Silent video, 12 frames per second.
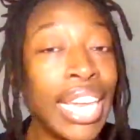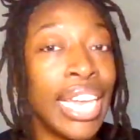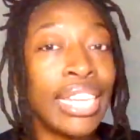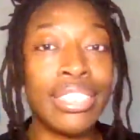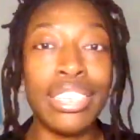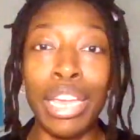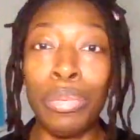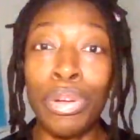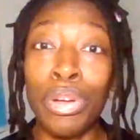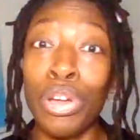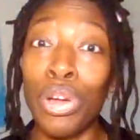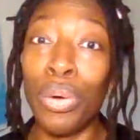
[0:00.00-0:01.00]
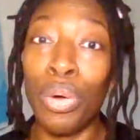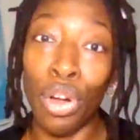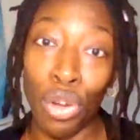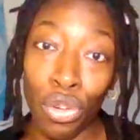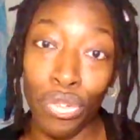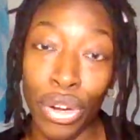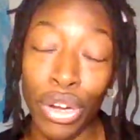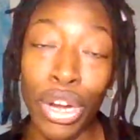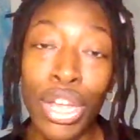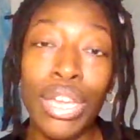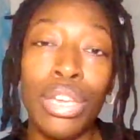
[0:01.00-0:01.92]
And today we're going to go over